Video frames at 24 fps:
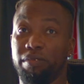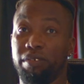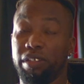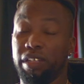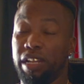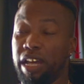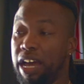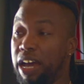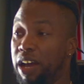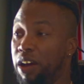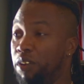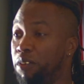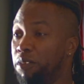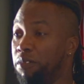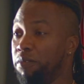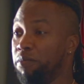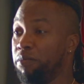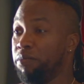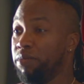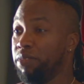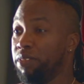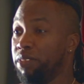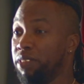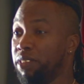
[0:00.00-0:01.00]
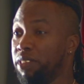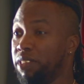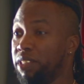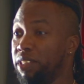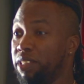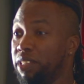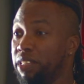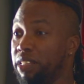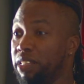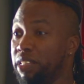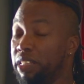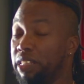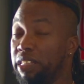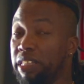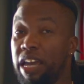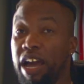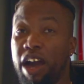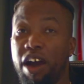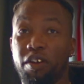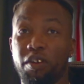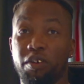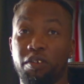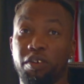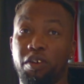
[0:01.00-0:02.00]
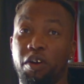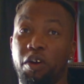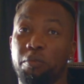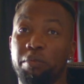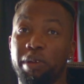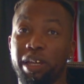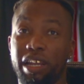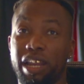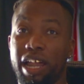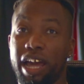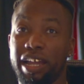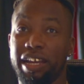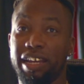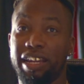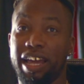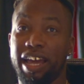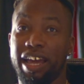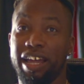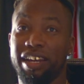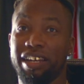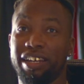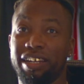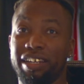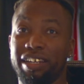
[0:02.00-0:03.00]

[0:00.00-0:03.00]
now. Y'all don't know me like that,